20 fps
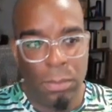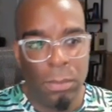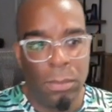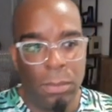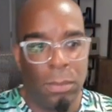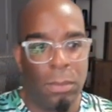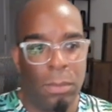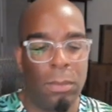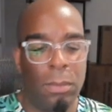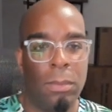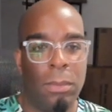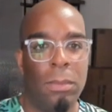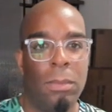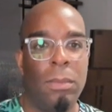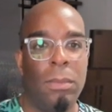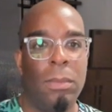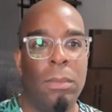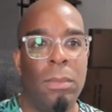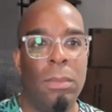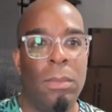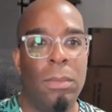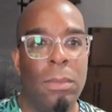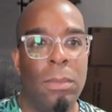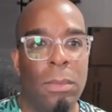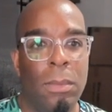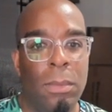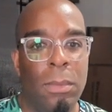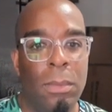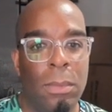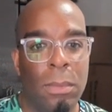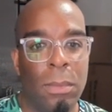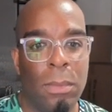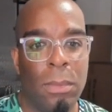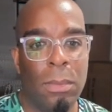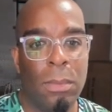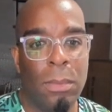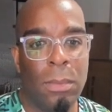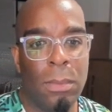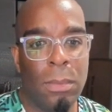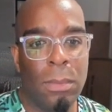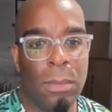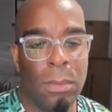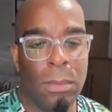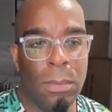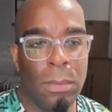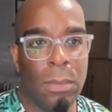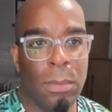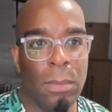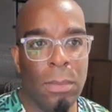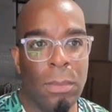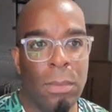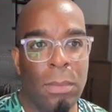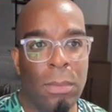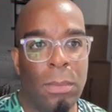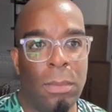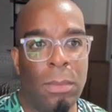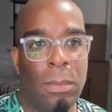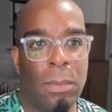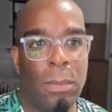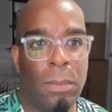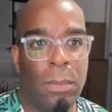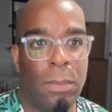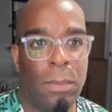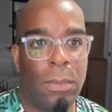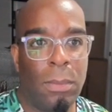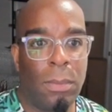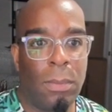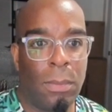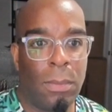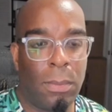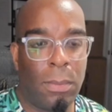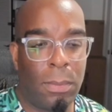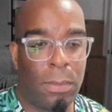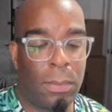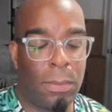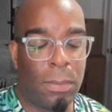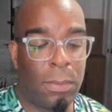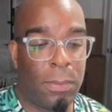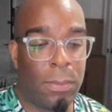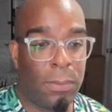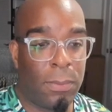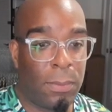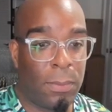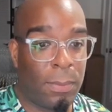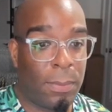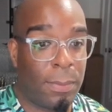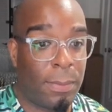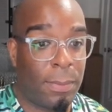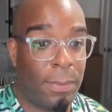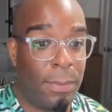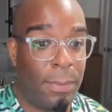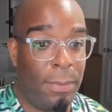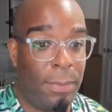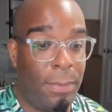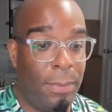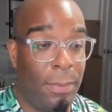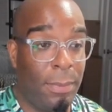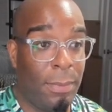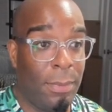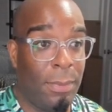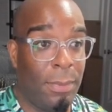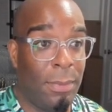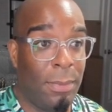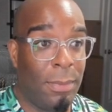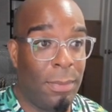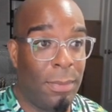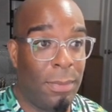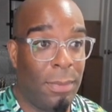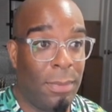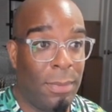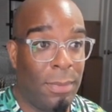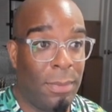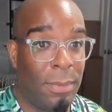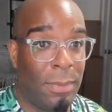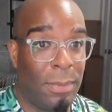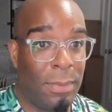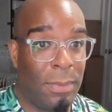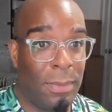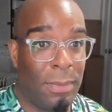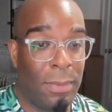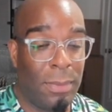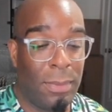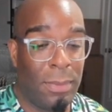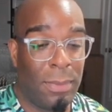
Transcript: (not speaking)